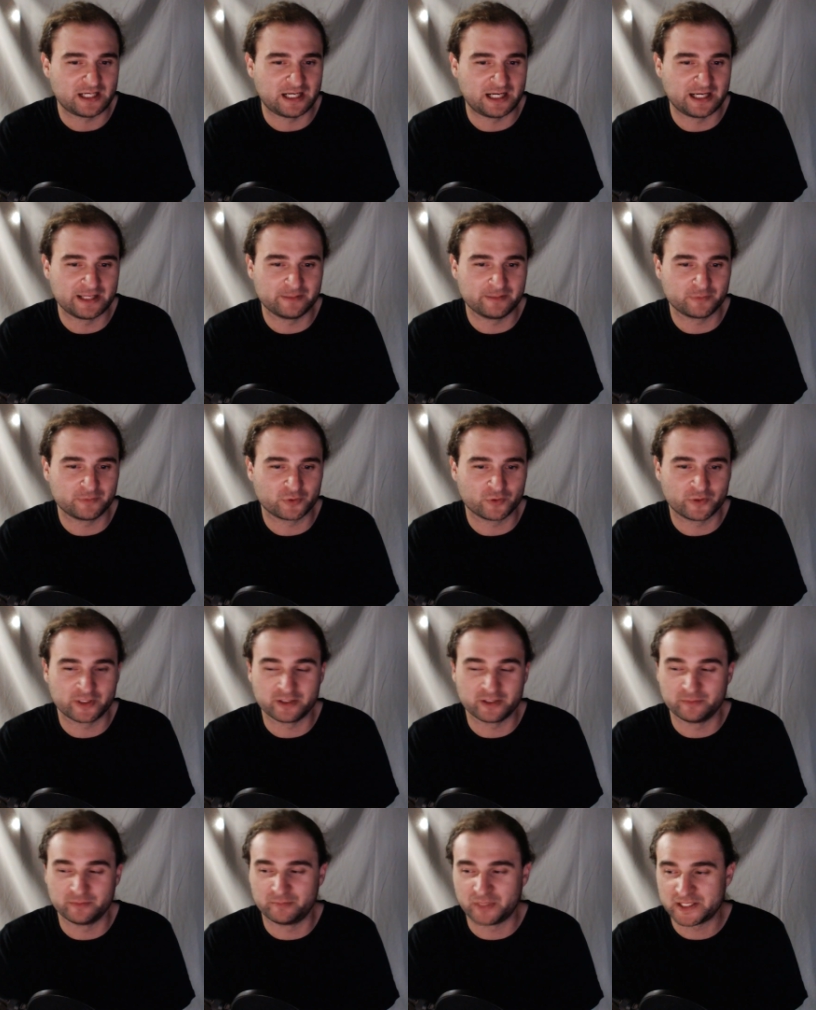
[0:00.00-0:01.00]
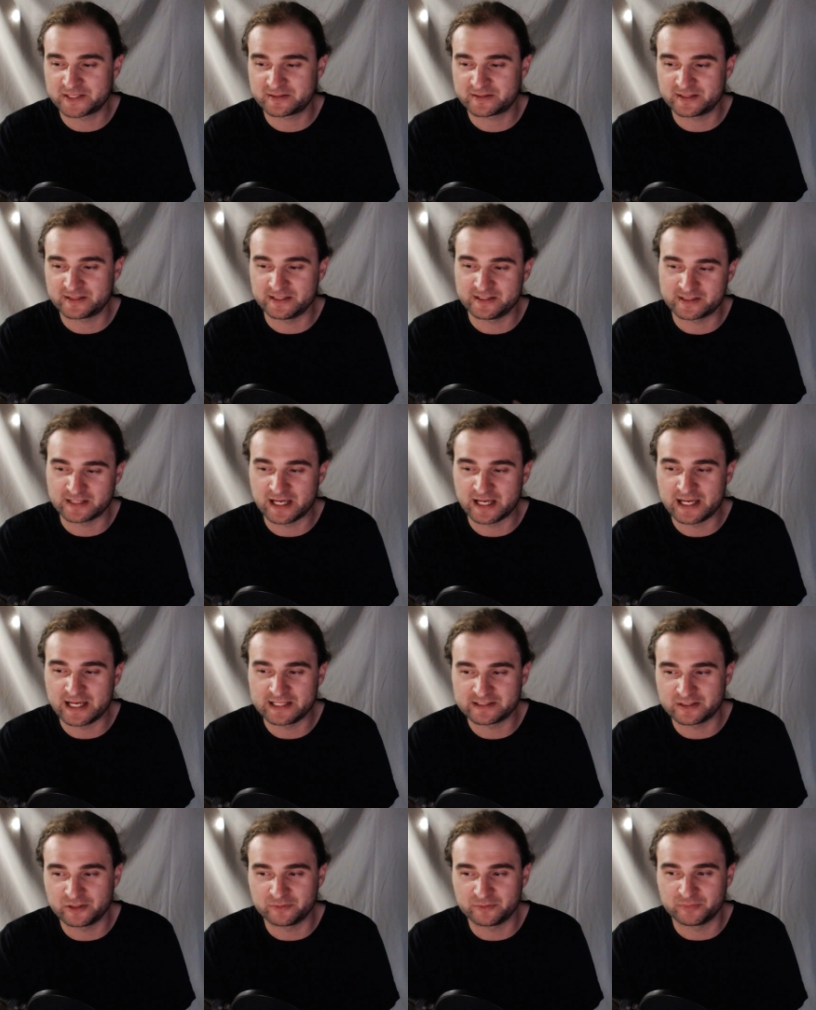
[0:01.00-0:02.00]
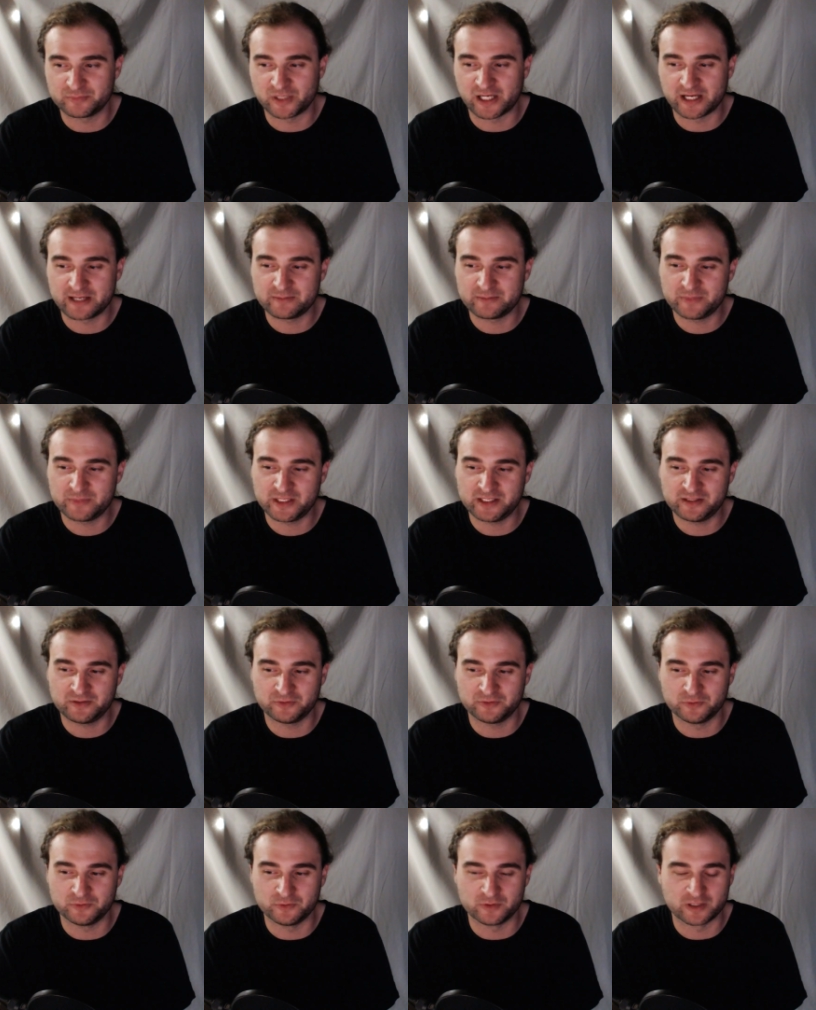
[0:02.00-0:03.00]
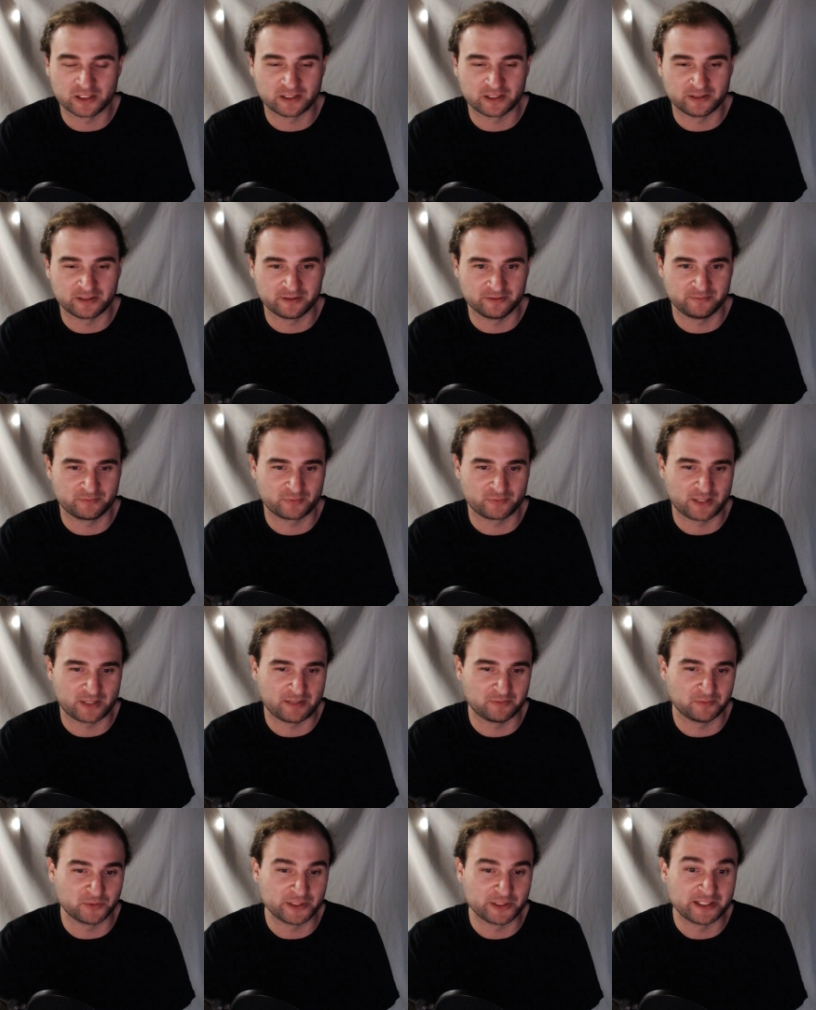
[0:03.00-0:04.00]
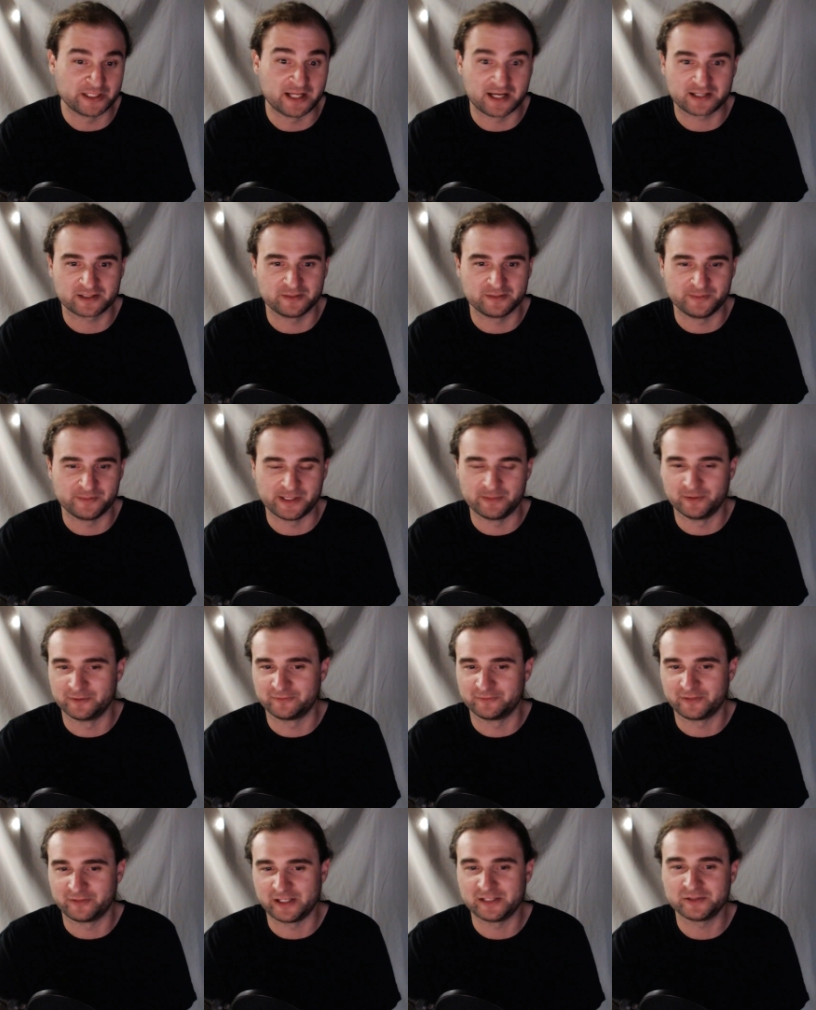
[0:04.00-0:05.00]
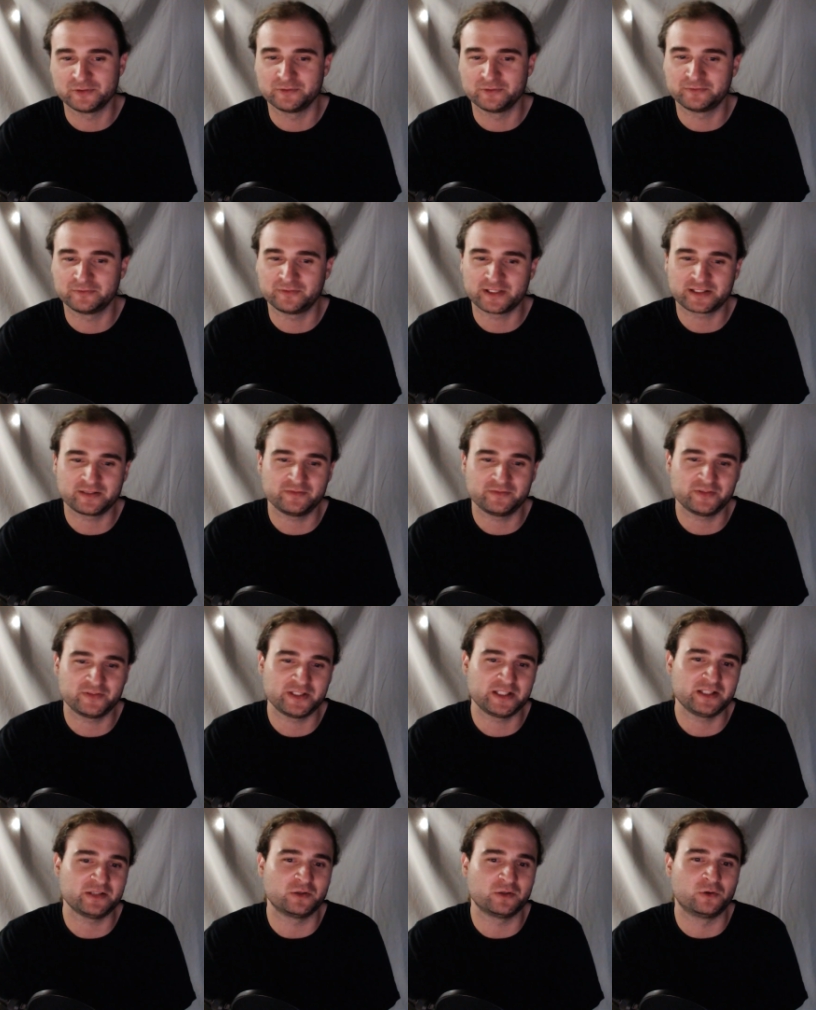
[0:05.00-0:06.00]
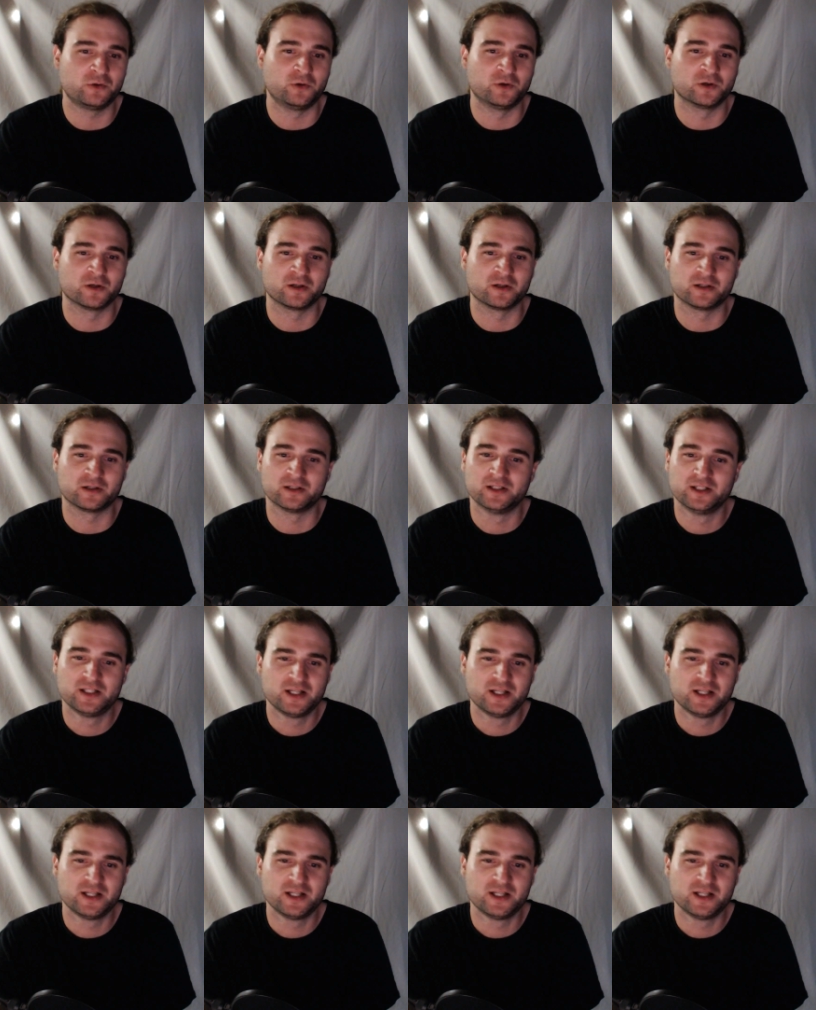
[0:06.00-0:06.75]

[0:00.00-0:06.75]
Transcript: I'm going to bust these guys out behind me who are probably not going to be able to fight too effectively, or